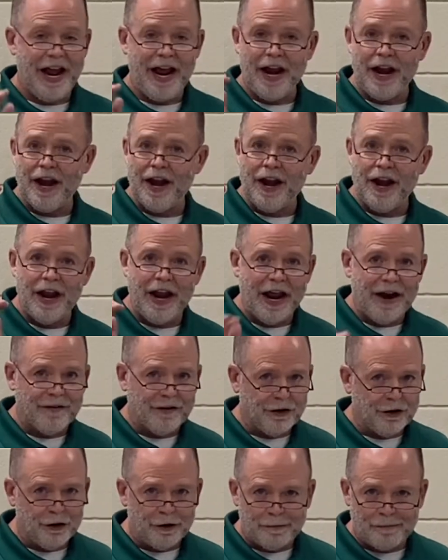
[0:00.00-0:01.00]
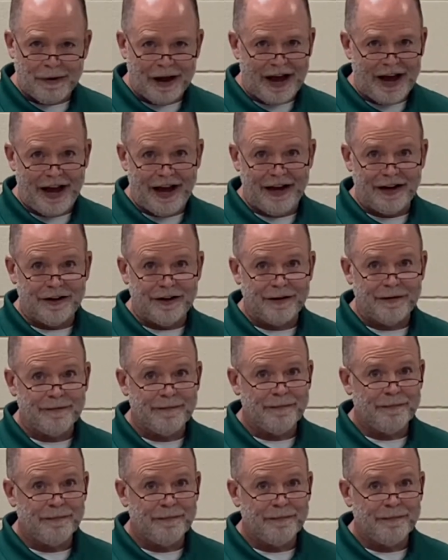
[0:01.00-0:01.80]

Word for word: and never looked back,